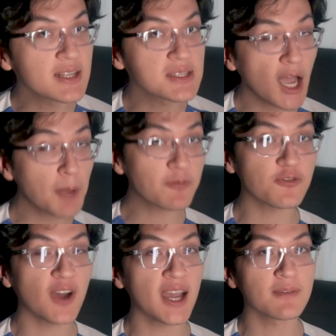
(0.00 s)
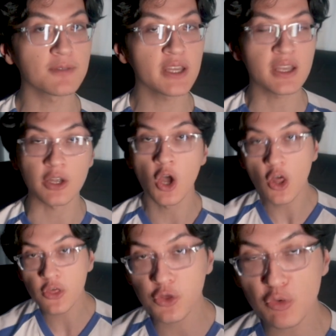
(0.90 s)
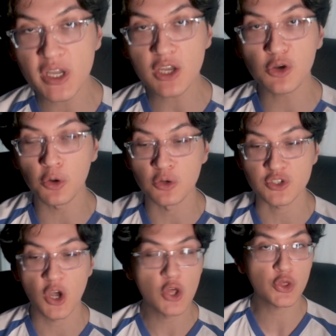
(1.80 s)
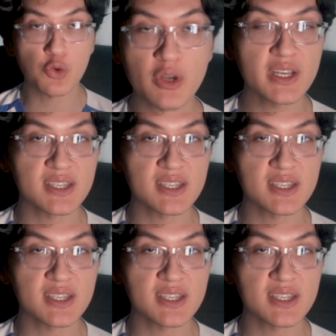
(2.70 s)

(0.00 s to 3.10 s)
top 5 league, 3 goals, 3